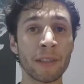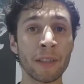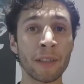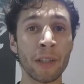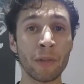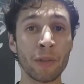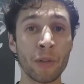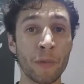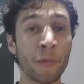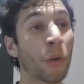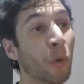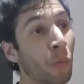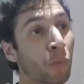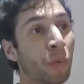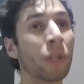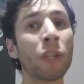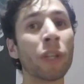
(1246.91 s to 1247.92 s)
You know, you feel
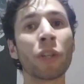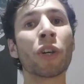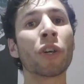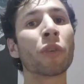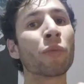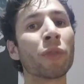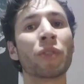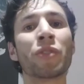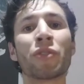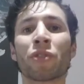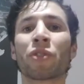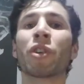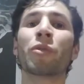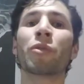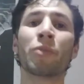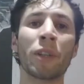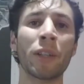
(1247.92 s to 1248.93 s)
really good when you
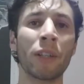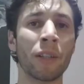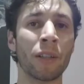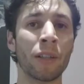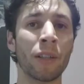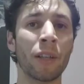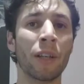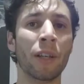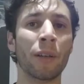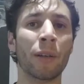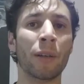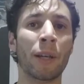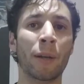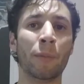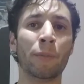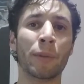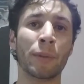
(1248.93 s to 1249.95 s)
start running,
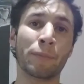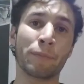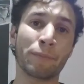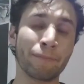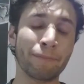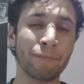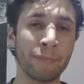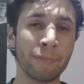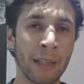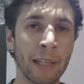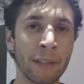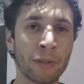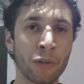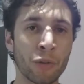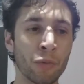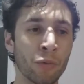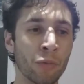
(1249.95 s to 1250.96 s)
but
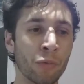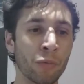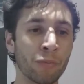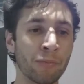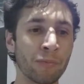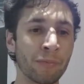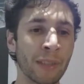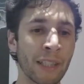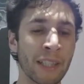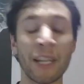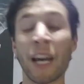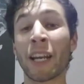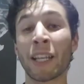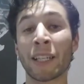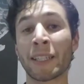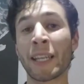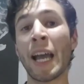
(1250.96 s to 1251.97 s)
as you did
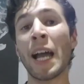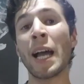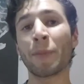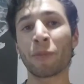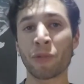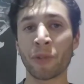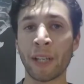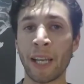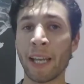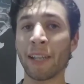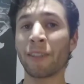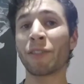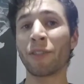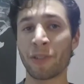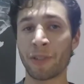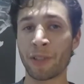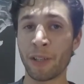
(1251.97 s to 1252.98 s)
not adapt or
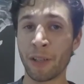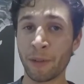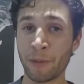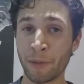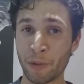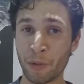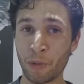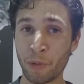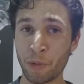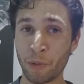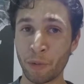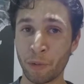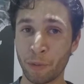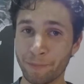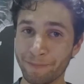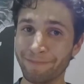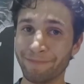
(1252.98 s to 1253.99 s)
enhance yourself to